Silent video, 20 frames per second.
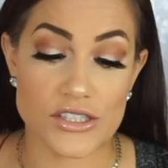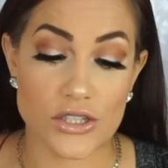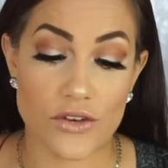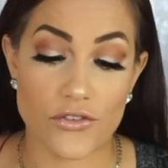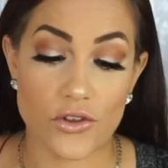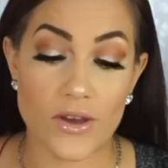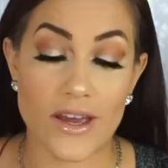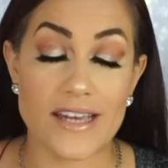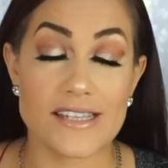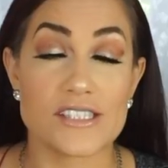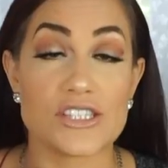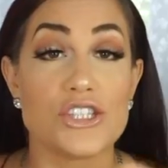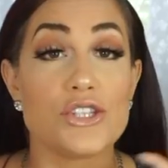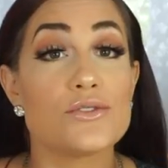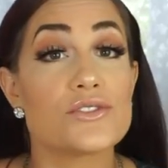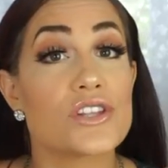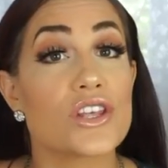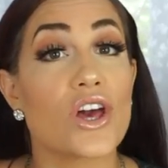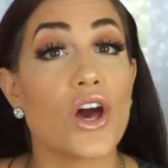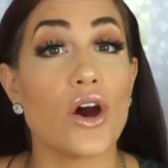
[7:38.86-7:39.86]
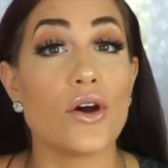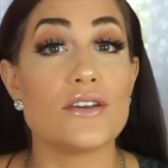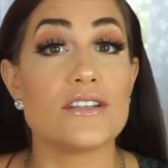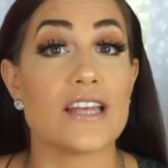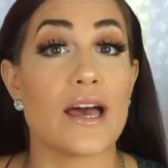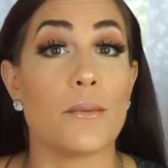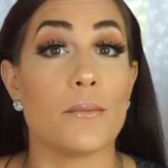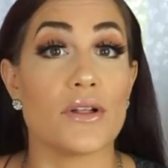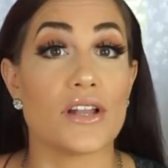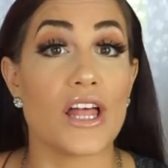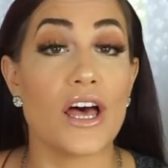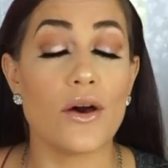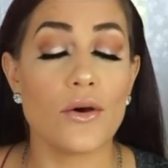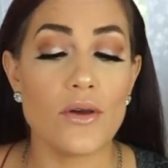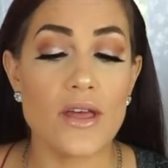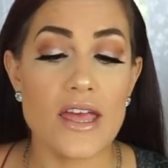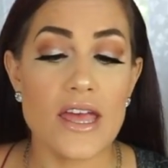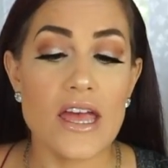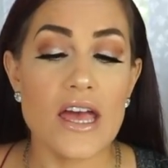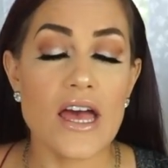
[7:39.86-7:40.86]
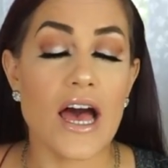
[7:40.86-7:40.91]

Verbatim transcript: So if you guys use the code down below,